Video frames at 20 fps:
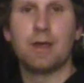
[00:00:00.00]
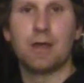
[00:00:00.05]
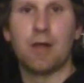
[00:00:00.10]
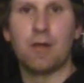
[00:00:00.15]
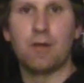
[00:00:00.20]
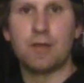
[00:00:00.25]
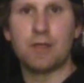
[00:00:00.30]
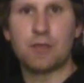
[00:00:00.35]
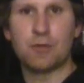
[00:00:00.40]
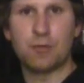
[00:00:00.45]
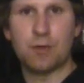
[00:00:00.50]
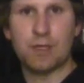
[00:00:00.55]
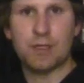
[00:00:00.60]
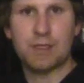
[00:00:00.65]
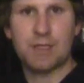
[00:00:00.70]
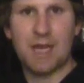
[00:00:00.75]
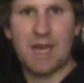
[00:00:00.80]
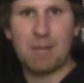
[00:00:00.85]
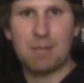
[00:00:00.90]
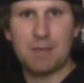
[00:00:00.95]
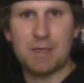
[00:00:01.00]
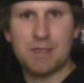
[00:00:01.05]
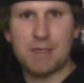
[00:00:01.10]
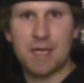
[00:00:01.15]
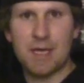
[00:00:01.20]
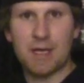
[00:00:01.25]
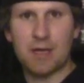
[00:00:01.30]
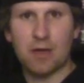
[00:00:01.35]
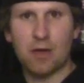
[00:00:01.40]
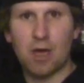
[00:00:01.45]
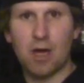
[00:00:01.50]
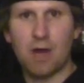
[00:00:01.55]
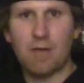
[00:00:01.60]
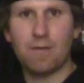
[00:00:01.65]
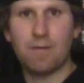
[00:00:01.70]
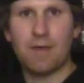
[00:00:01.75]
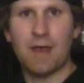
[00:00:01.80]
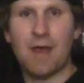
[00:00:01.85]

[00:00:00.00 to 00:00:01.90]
Now these rings can't be taken off.